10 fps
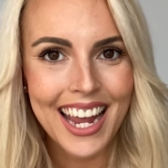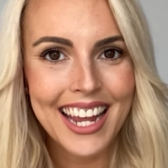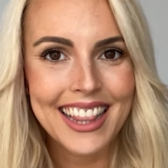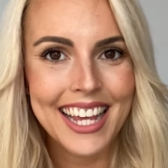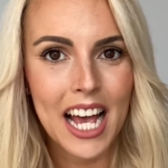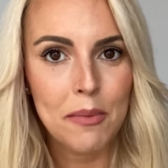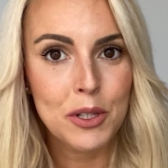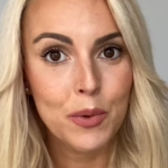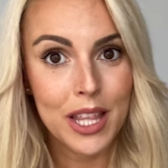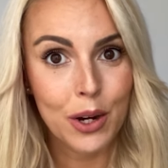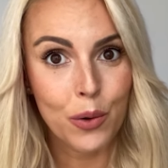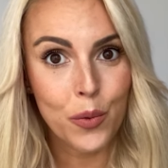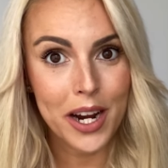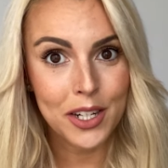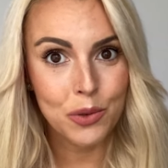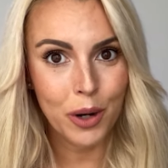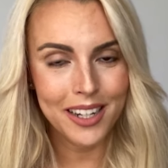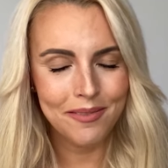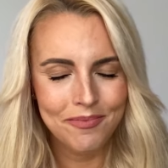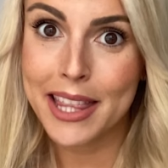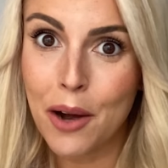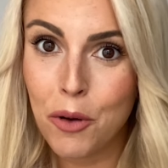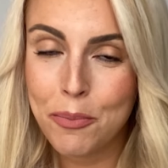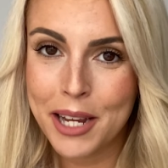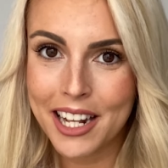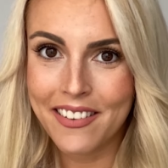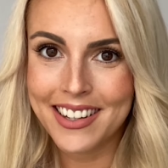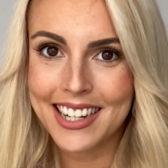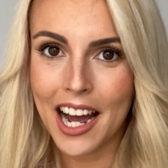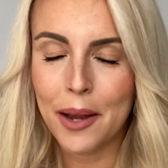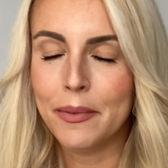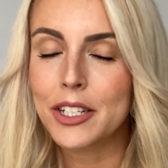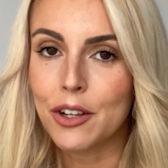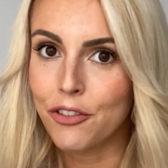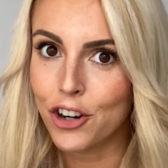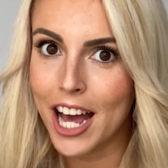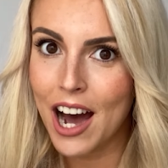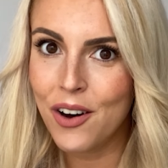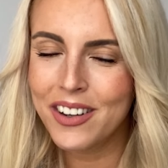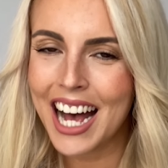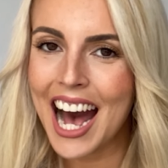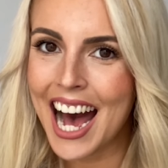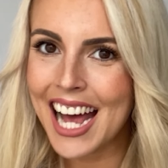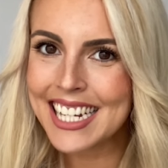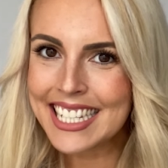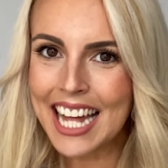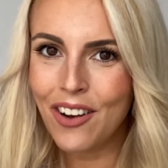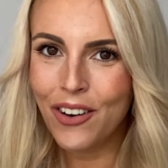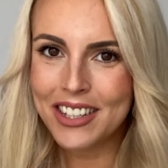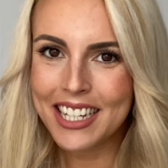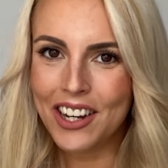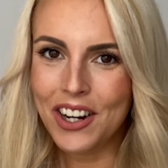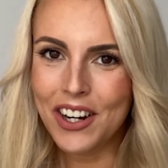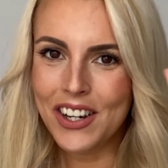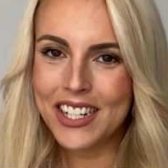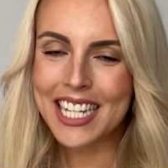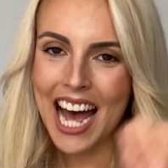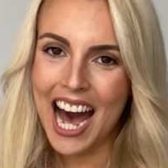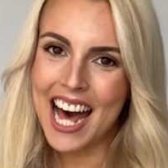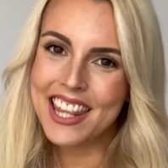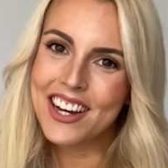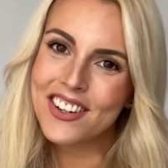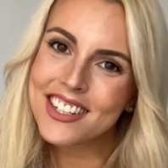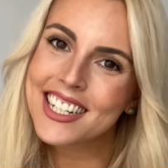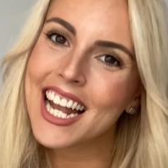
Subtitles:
in the gaps with the correct one? But that will be another time. So for now, hasta luego chicos. Adiós.